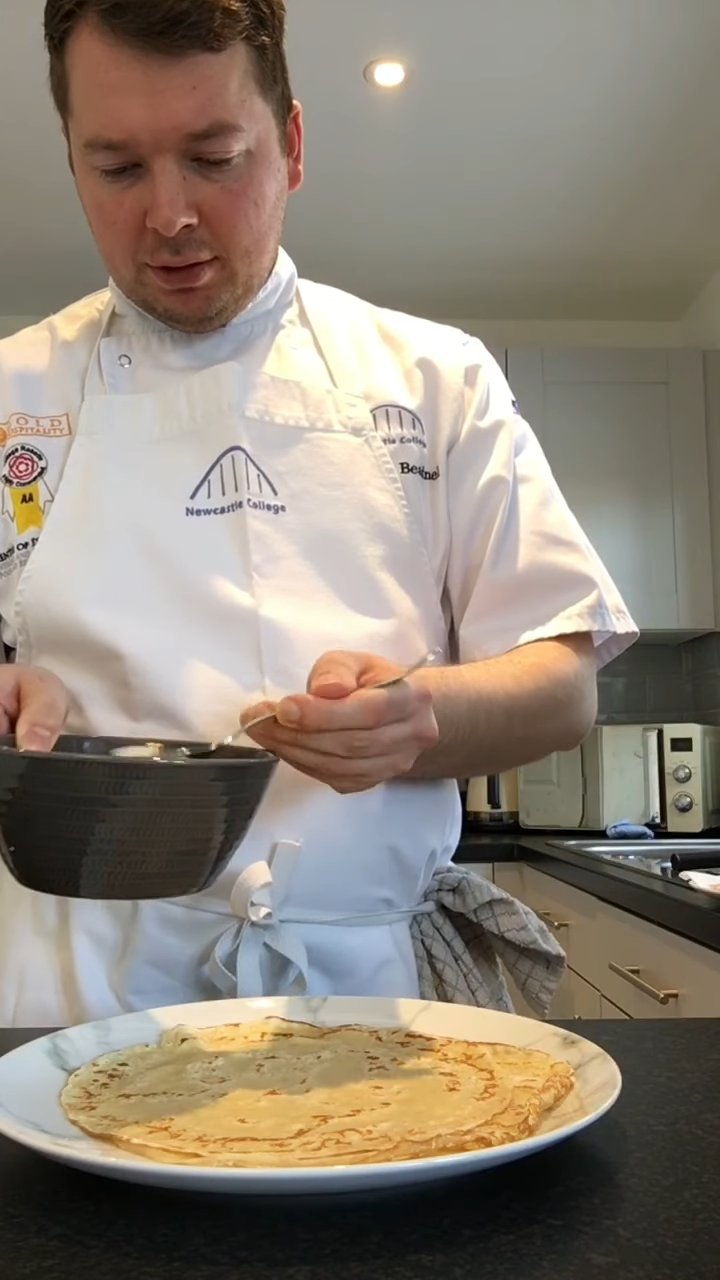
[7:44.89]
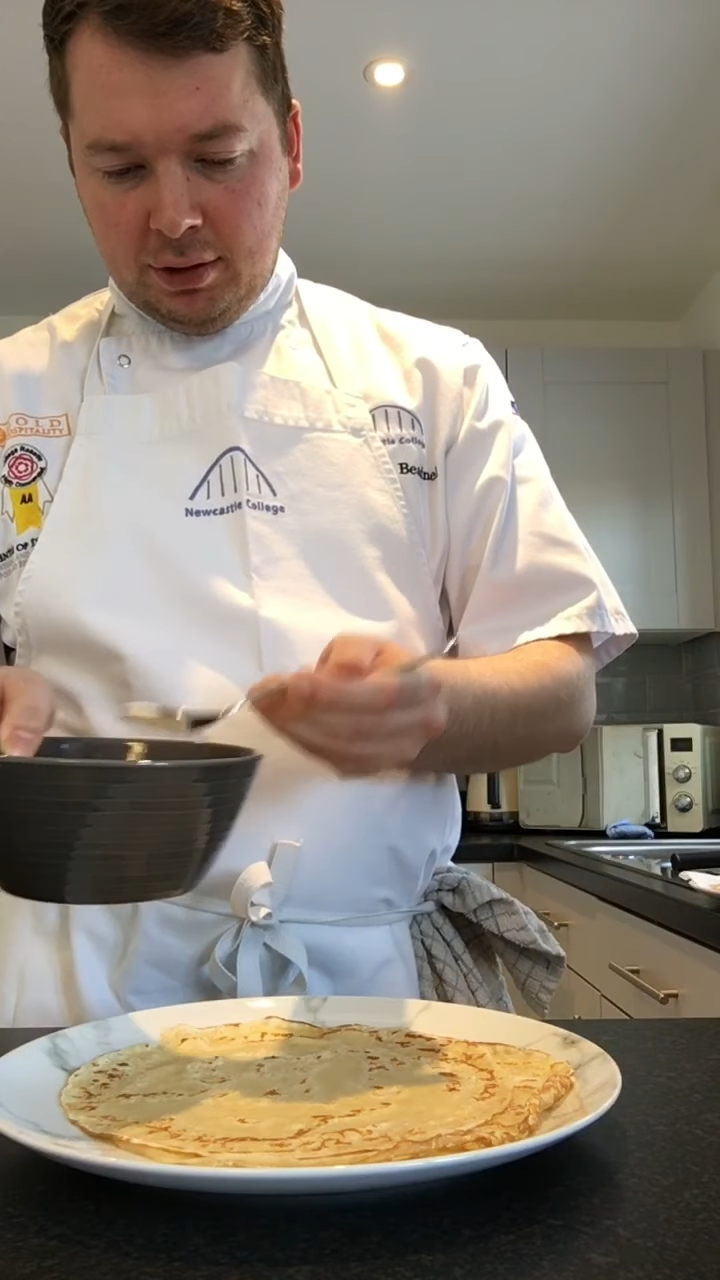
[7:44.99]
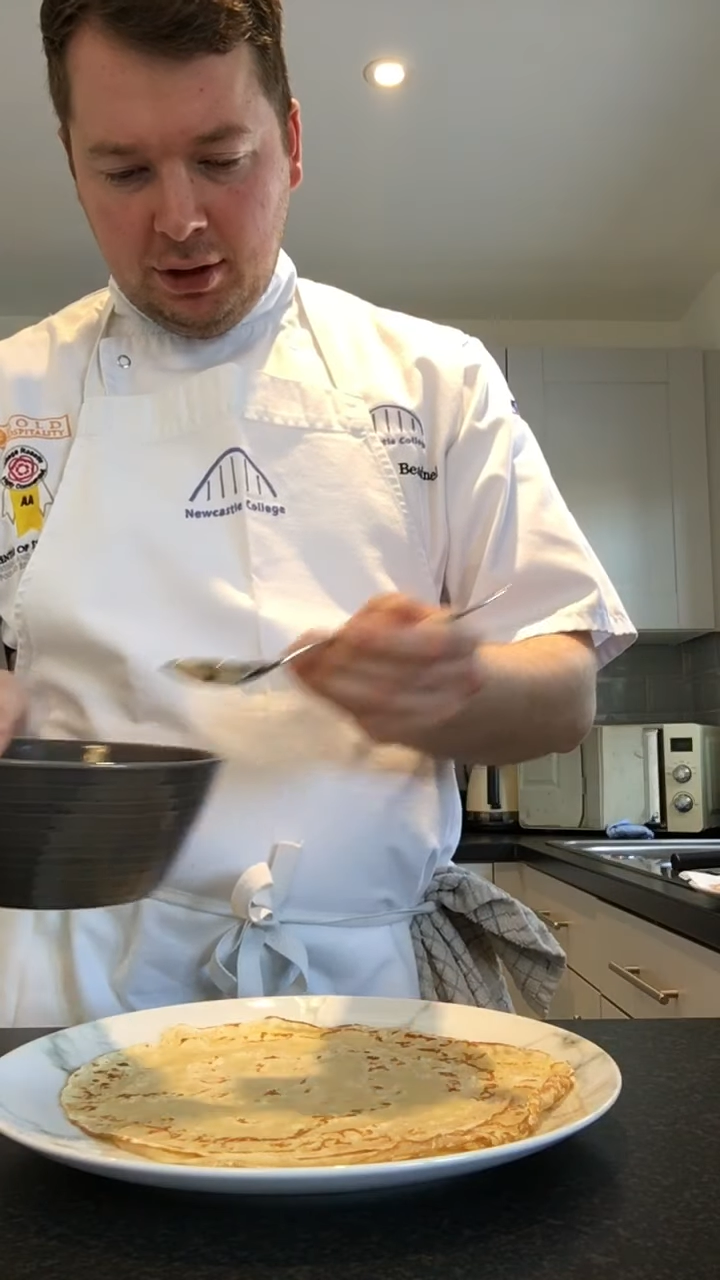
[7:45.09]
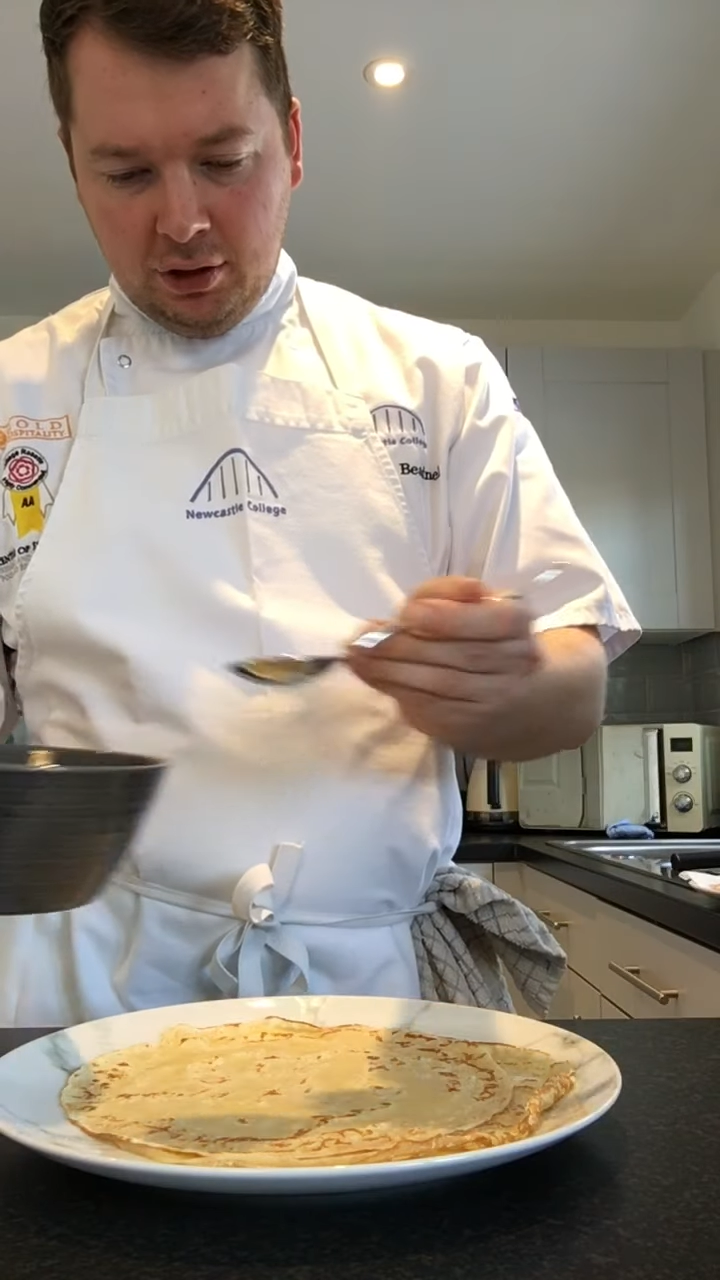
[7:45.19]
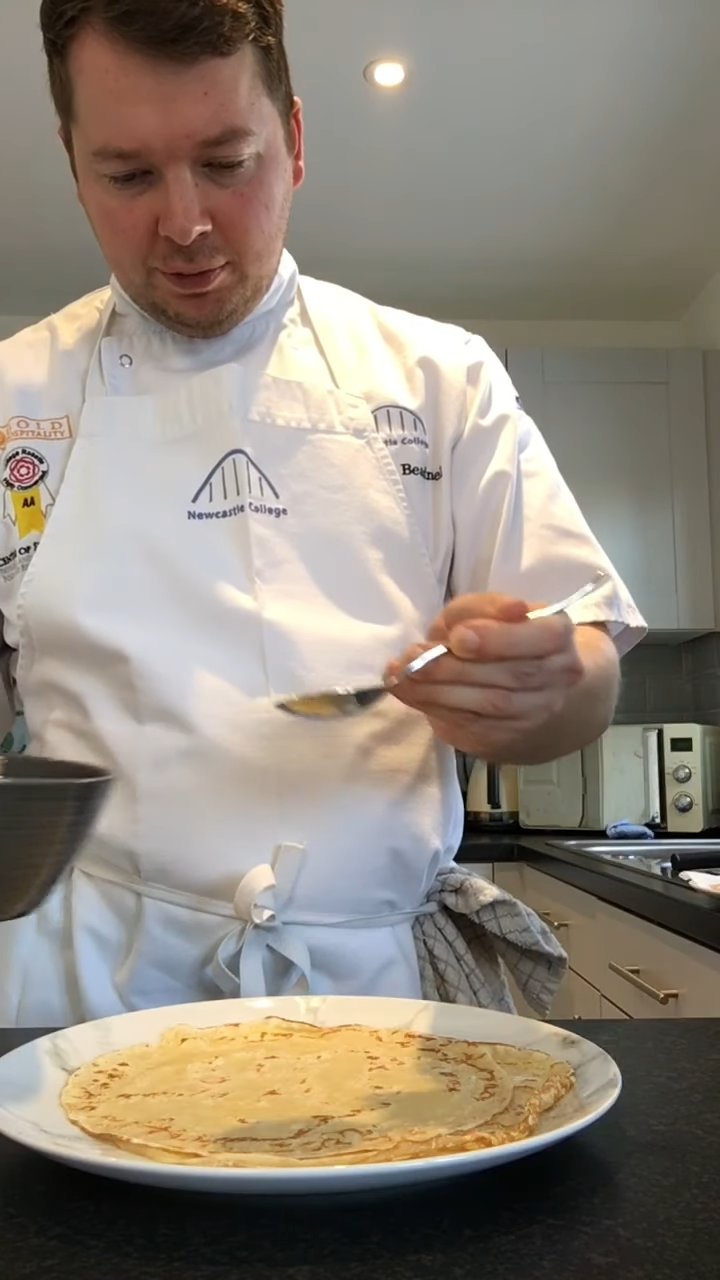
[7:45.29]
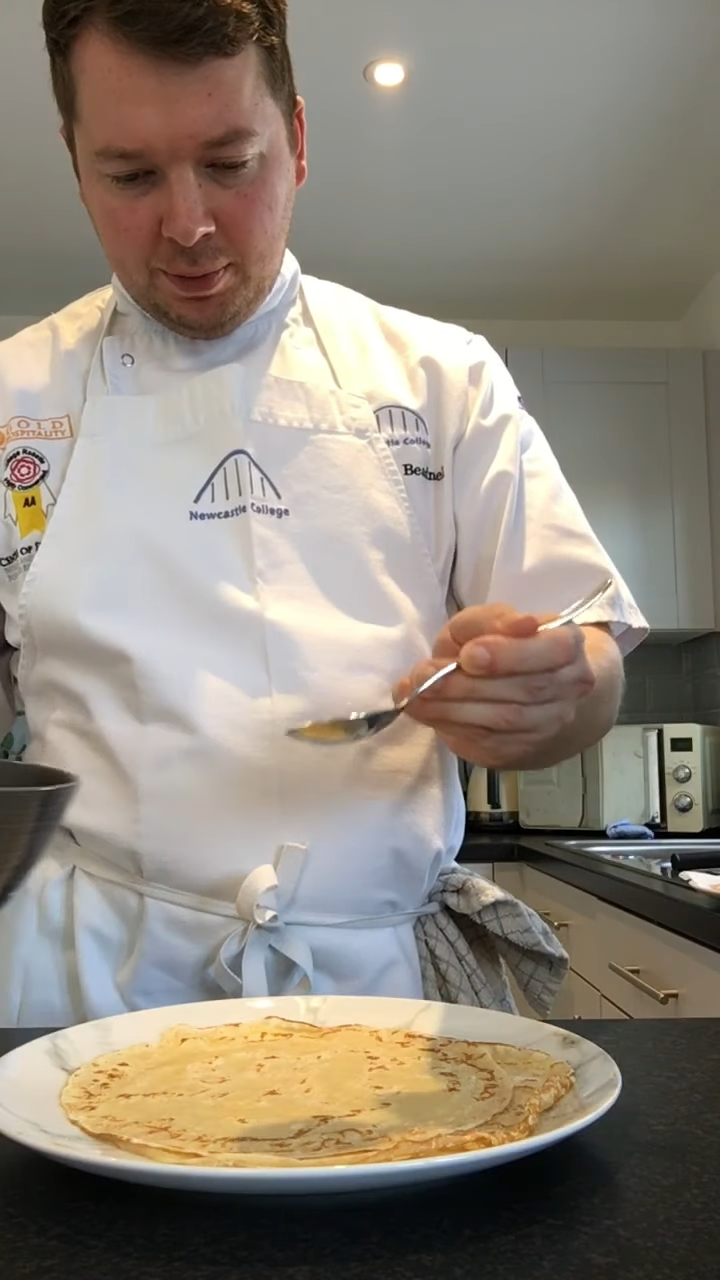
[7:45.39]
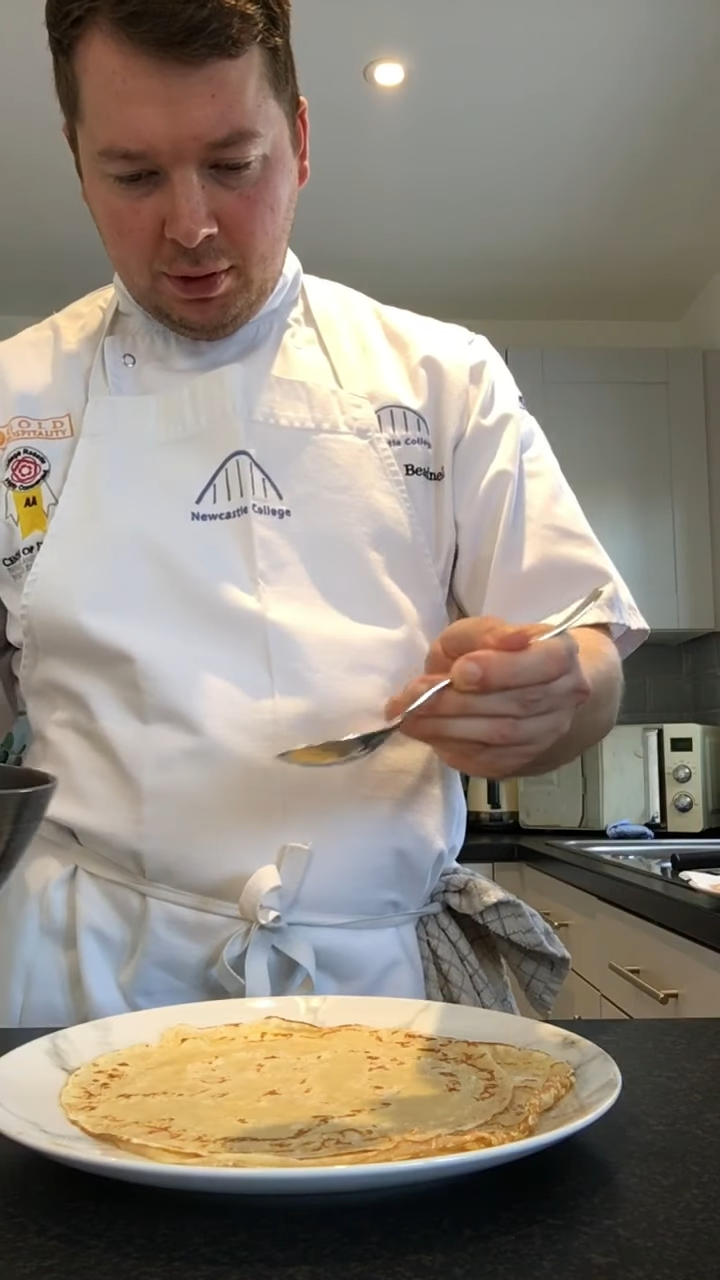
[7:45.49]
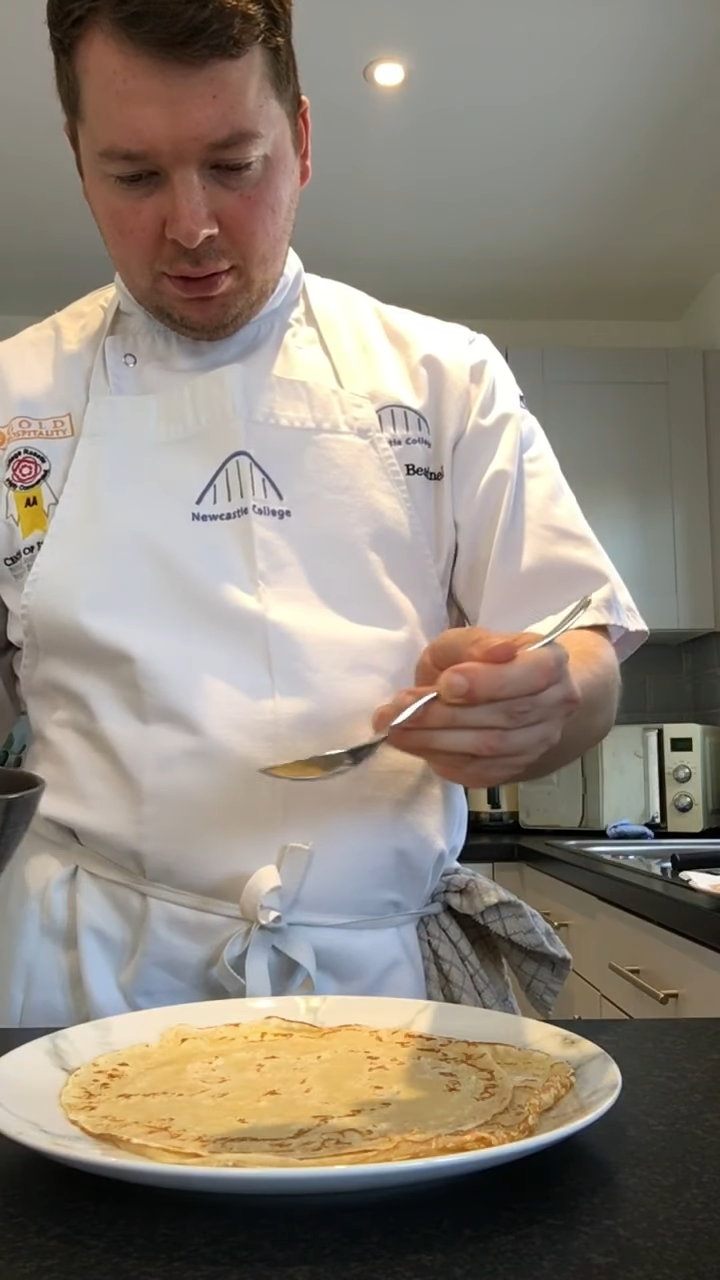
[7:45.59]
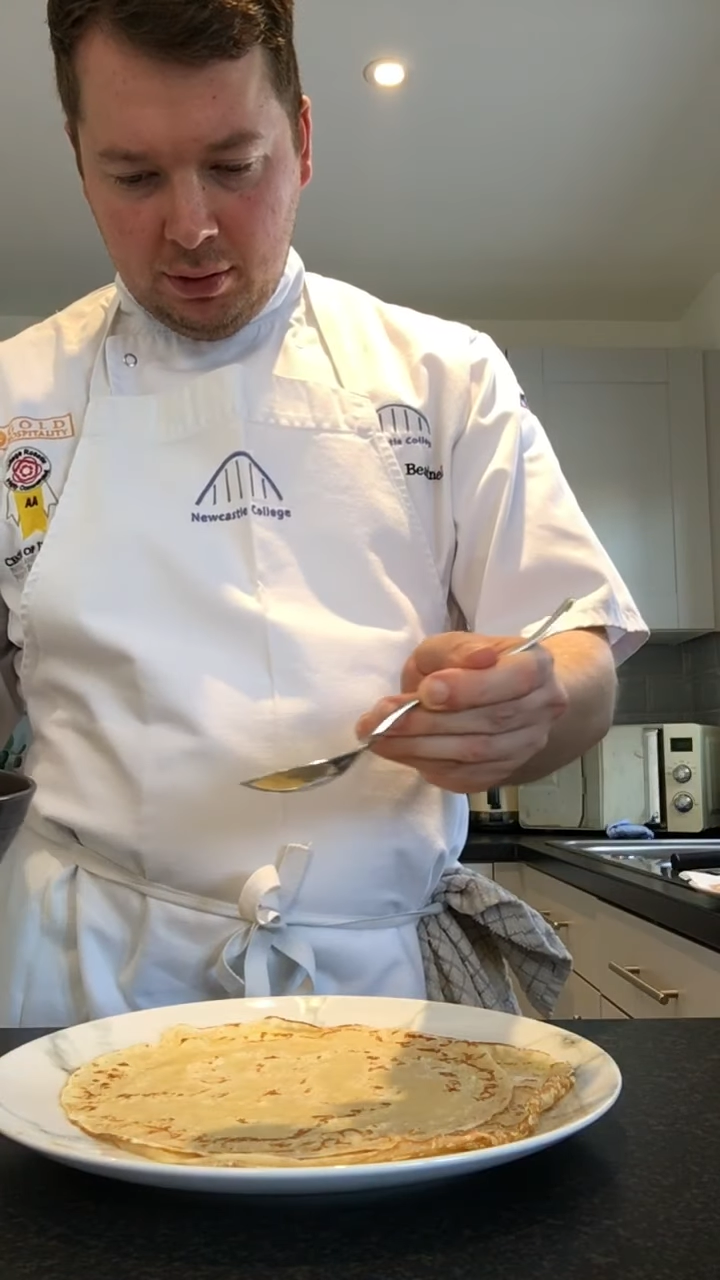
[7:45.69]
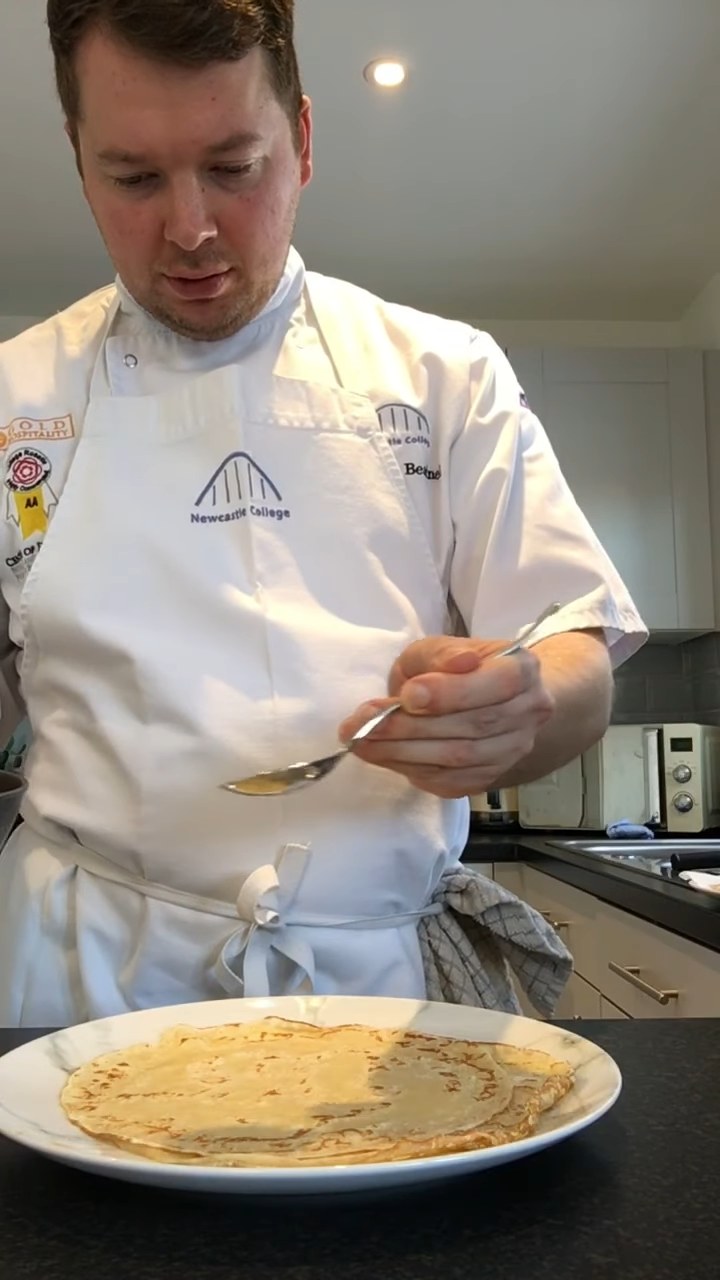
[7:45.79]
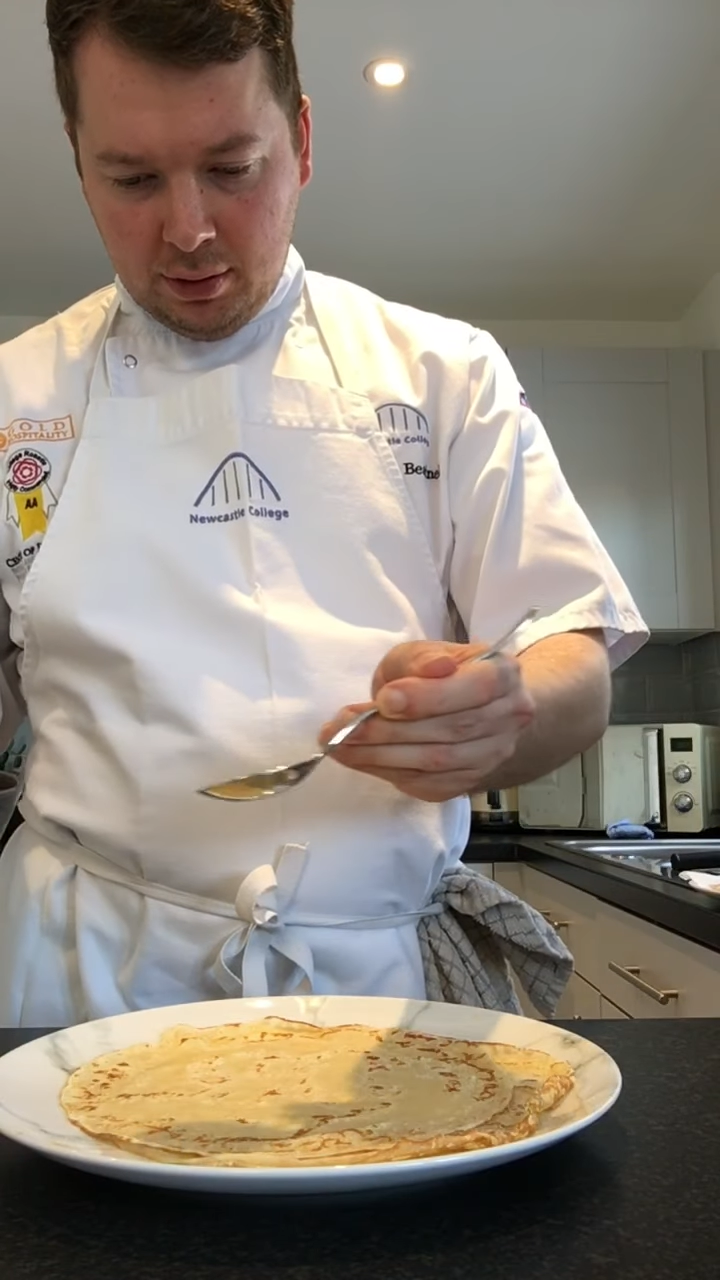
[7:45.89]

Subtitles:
a teaspoon